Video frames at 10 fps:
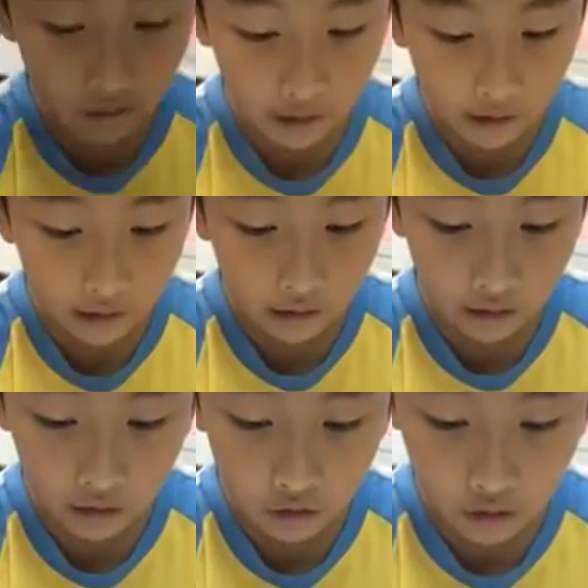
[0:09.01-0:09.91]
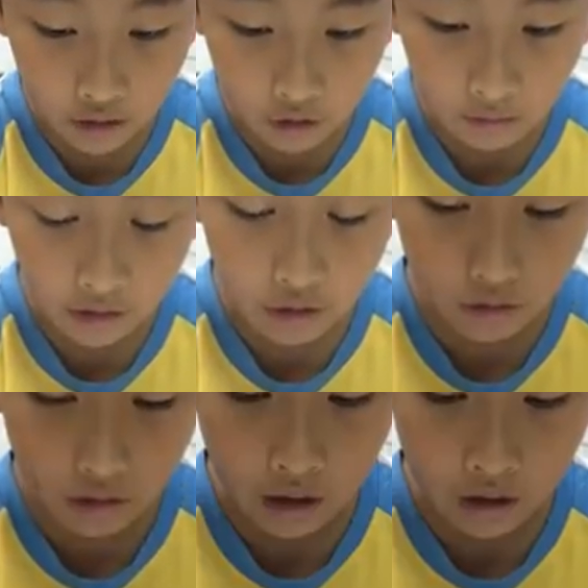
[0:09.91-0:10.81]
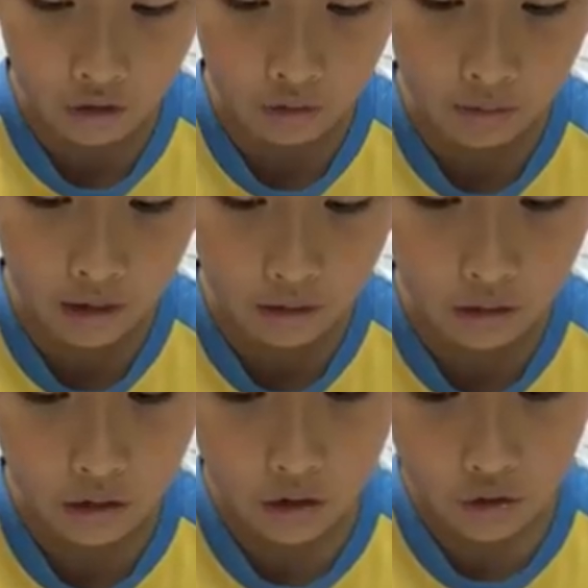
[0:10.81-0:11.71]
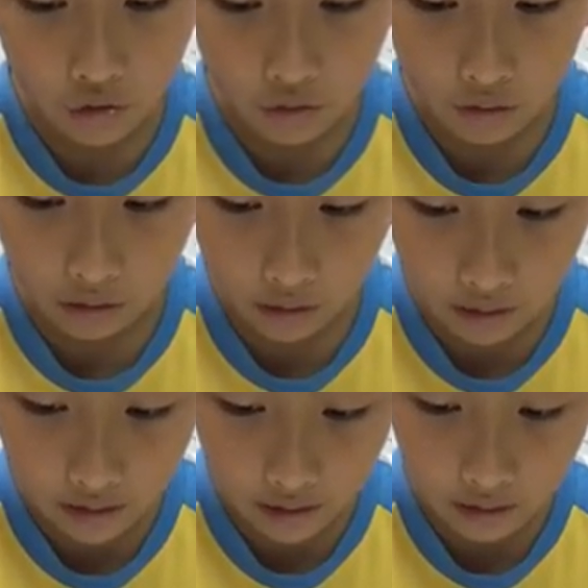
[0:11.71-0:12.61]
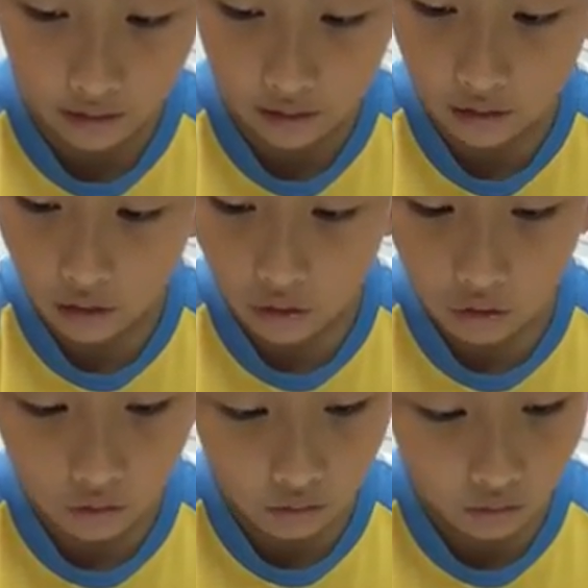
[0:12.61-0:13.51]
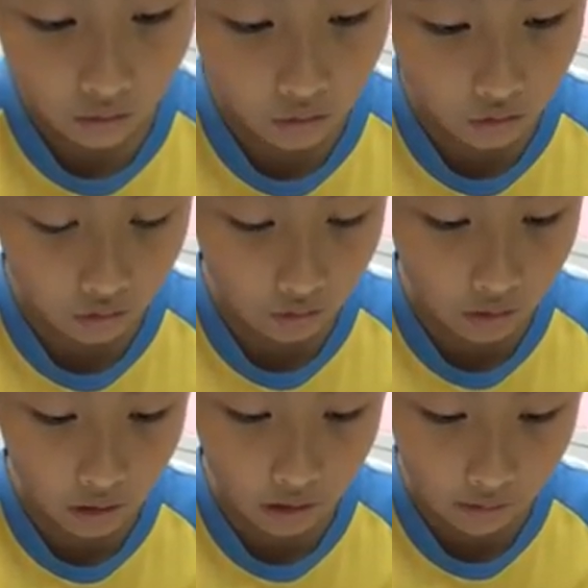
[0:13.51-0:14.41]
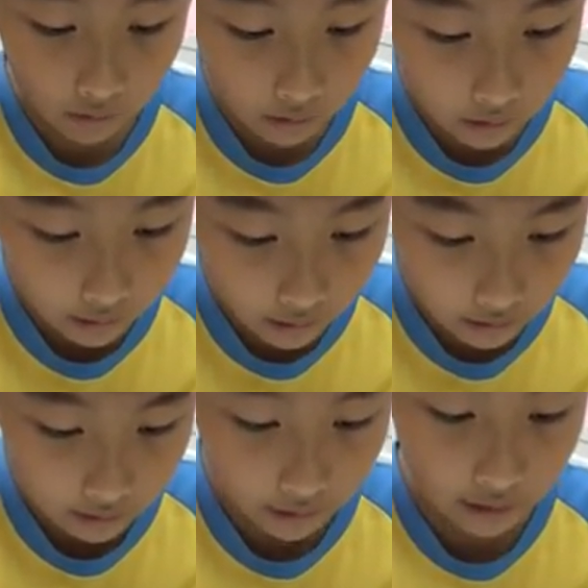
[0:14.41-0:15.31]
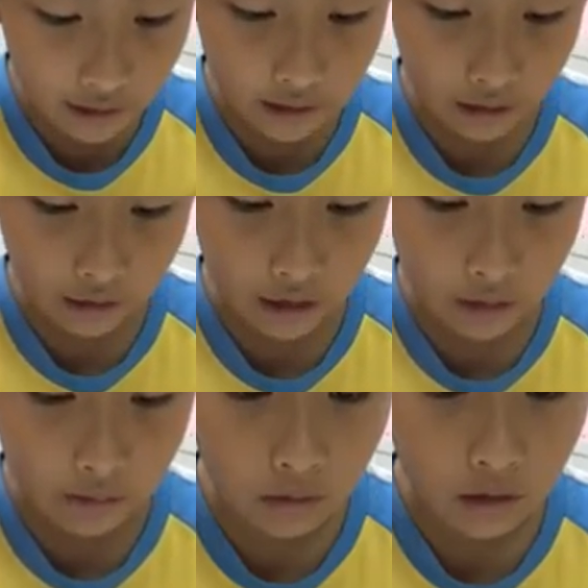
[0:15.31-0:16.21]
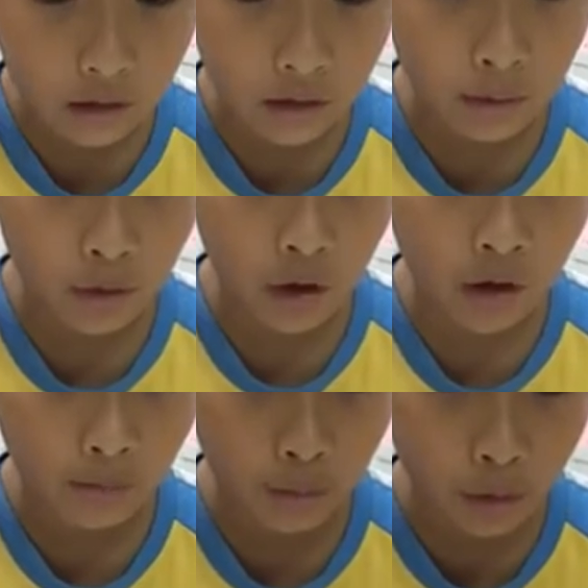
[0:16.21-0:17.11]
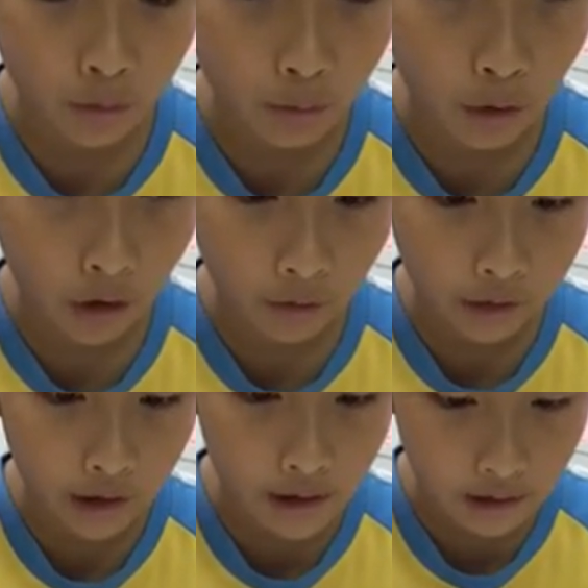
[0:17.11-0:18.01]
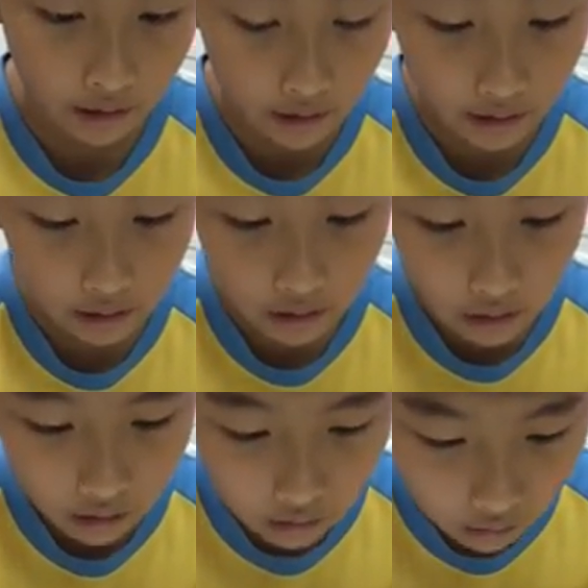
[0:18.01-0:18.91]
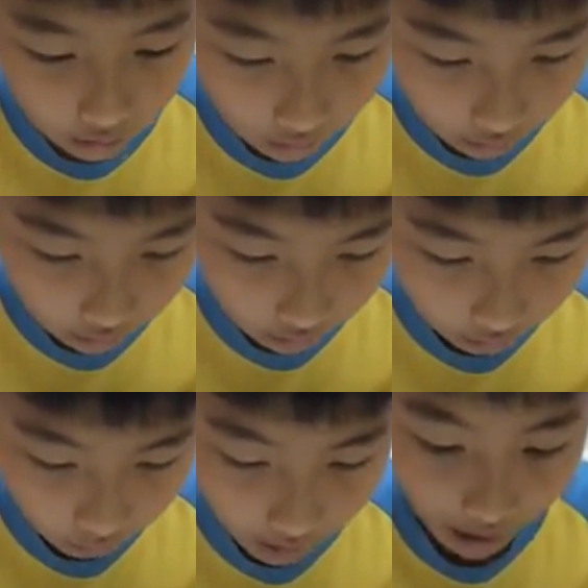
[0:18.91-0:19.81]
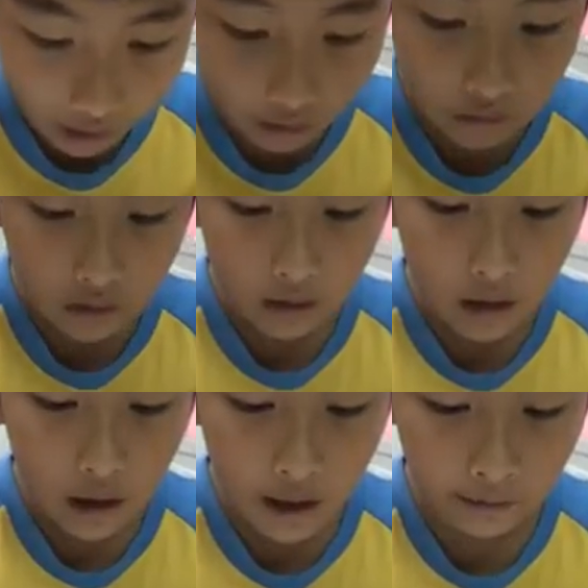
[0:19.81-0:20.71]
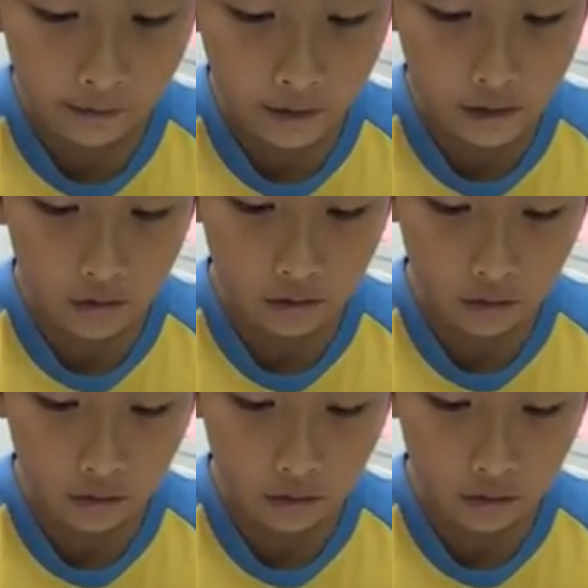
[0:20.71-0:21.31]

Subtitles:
old lady came, I assumed she was not sick. Who knew she was? Instead, that I kept the priority seats. Well, at this,